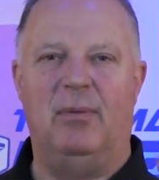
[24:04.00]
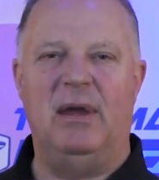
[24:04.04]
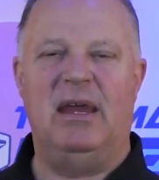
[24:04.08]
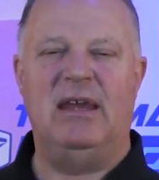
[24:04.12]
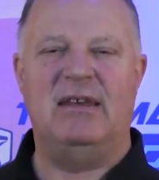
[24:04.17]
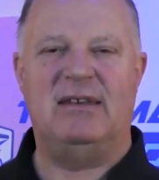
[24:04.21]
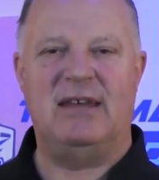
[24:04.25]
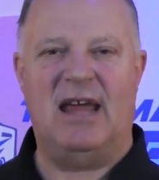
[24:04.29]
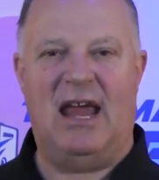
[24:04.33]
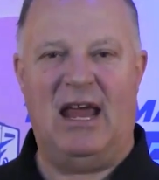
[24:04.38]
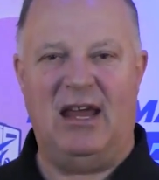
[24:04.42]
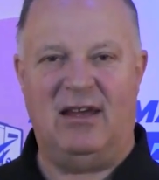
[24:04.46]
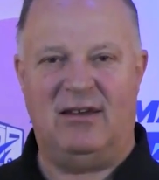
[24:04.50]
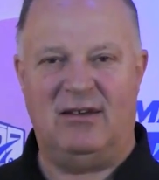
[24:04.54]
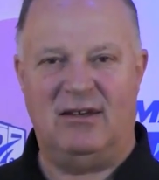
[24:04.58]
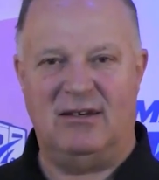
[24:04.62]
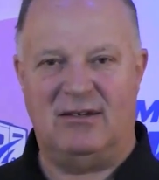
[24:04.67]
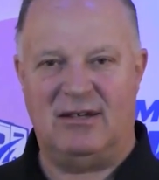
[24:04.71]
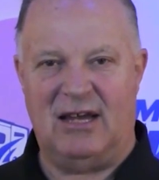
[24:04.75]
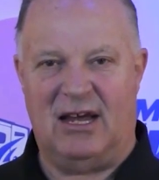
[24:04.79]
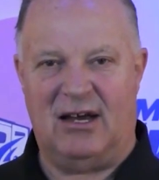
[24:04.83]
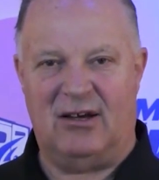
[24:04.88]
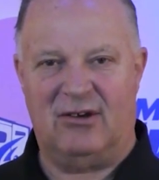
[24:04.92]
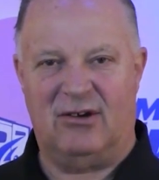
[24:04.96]
tank
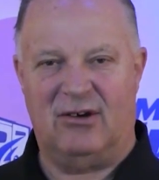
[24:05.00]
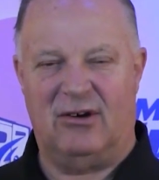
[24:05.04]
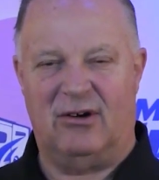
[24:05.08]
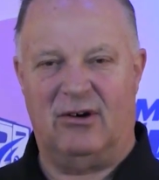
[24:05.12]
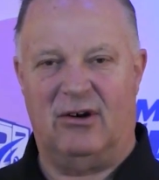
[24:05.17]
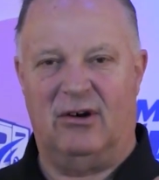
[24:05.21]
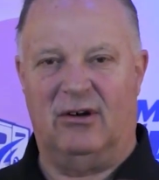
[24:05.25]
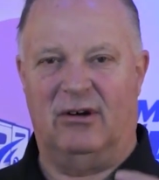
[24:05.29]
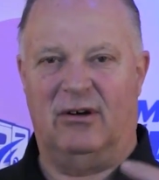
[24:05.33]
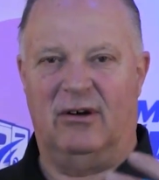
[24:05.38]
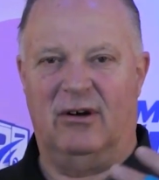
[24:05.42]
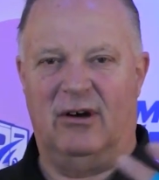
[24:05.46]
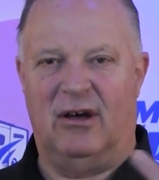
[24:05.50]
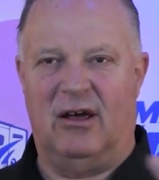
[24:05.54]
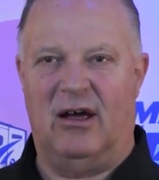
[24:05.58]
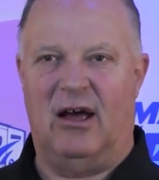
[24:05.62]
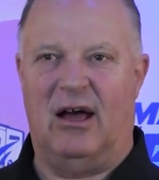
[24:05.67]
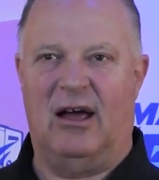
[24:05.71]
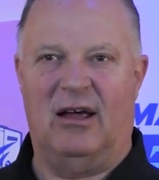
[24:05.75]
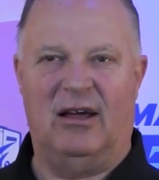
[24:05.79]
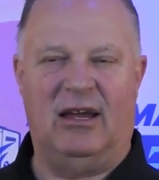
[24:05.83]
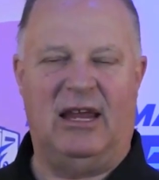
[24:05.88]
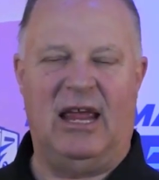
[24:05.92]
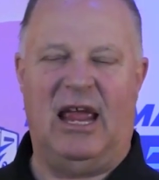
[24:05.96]
detector,
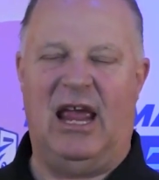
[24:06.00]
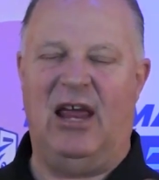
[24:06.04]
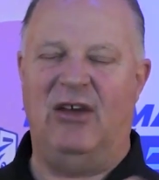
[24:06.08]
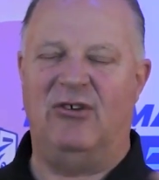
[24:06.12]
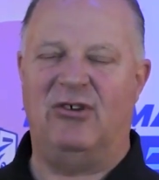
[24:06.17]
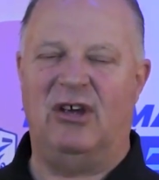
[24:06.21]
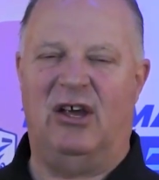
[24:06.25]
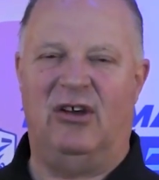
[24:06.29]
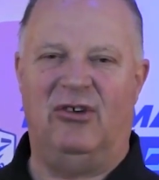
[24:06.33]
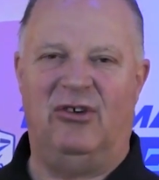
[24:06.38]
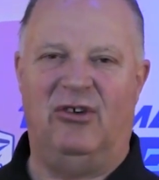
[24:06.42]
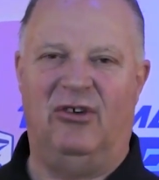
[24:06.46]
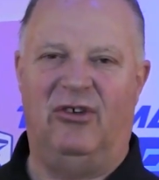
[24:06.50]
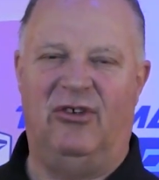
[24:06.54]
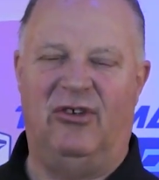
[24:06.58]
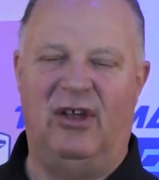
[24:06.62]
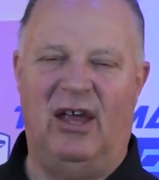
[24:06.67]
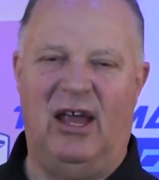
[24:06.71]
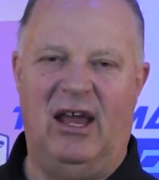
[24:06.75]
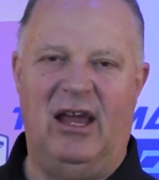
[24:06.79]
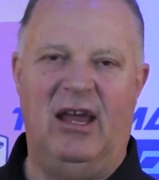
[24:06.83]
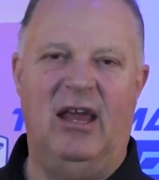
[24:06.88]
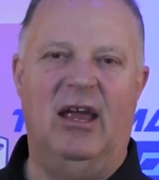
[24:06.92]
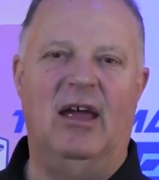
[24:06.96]
or gauge, I should
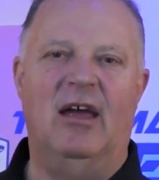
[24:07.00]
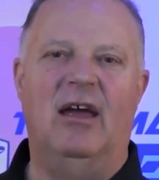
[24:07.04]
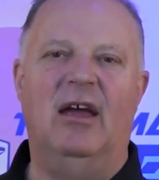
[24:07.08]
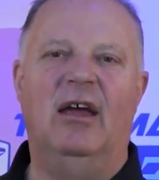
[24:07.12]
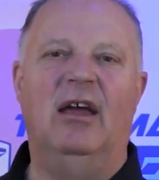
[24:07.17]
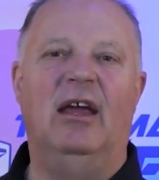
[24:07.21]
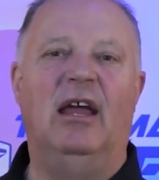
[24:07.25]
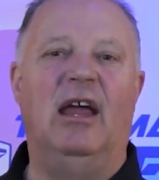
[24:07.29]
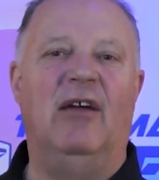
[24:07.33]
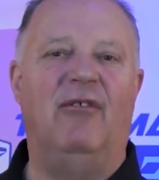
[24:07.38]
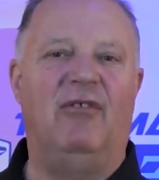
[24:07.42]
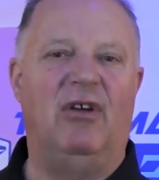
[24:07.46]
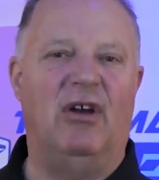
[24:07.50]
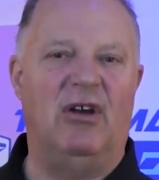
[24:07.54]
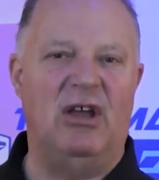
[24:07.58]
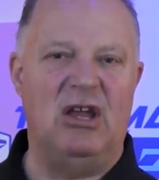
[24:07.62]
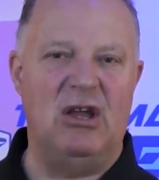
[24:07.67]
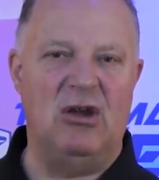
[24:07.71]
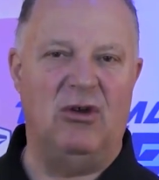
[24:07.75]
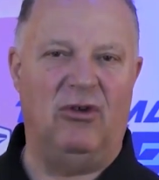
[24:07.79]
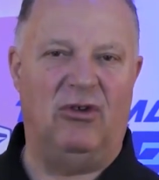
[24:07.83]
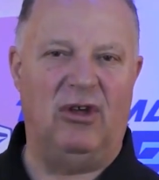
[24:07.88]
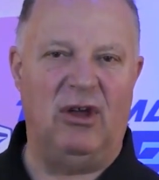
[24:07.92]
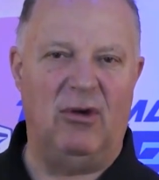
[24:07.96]
say. If you're
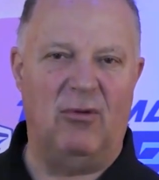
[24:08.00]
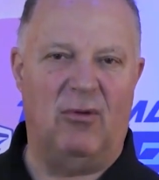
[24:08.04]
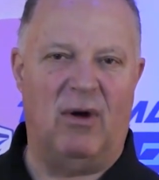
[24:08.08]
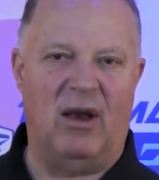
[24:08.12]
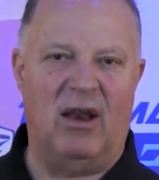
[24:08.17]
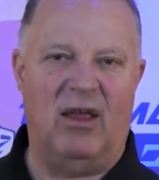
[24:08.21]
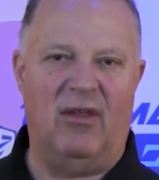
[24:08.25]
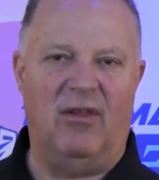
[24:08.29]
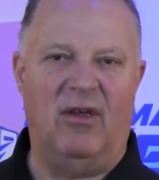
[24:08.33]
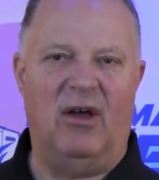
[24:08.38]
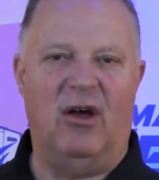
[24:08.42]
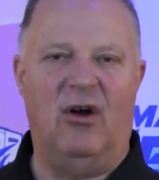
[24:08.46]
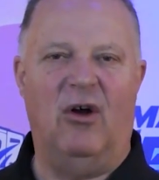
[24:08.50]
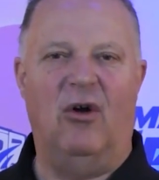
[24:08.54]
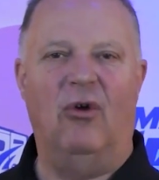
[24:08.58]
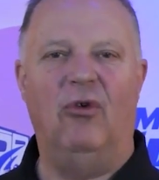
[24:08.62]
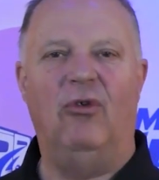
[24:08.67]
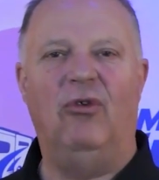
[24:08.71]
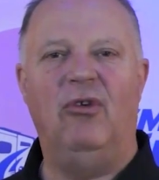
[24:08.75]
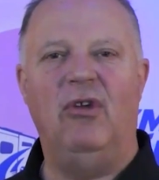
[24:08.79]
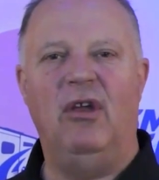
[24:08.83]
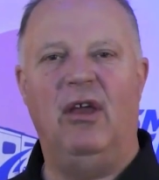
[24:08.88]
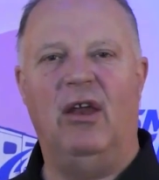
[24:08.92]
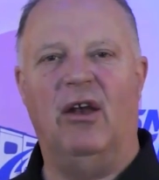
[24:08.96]
using one of
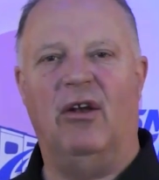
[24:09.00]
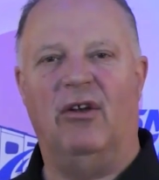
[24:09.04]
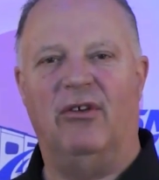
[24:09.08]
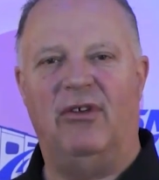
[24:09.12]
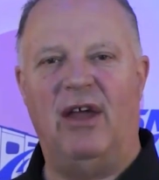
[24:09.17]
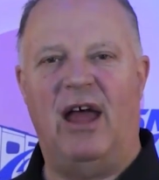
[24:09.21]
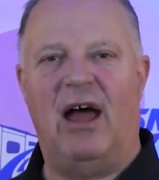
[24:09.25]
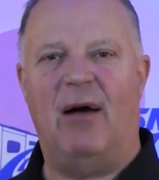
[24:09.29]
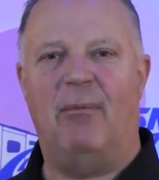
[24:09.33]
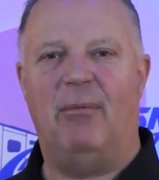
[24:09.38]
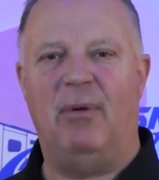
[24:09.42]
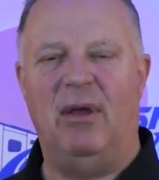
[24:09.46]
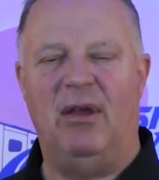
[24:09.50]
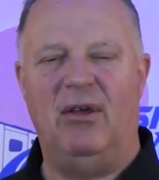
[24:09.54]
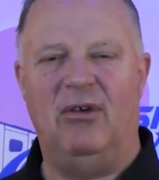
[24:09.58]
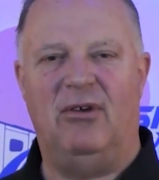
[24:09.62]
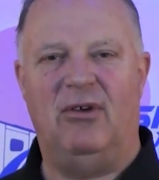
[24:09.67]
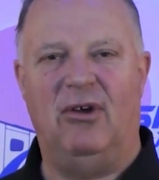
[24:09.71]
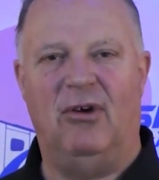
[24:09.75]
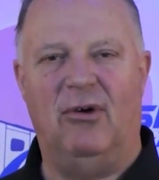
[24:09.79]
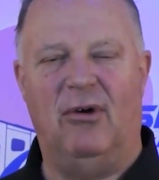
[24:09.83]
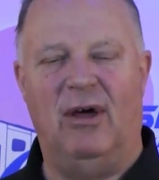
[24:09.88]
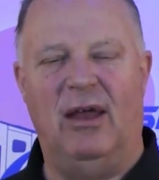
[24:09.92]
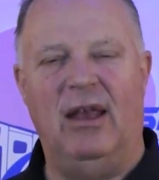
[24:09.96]
those, it'll tap
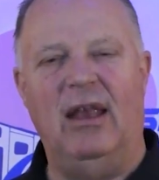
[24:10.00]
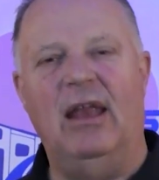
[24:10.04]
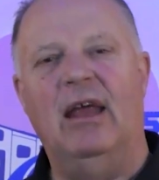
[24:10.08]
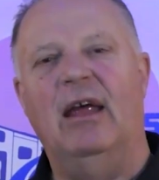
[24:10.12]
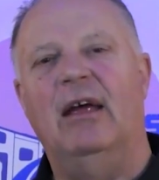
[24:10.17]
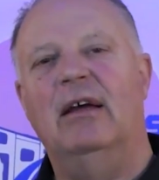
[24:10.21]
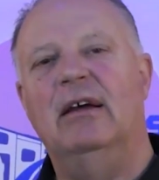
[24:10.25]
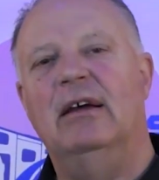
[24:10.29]
into it.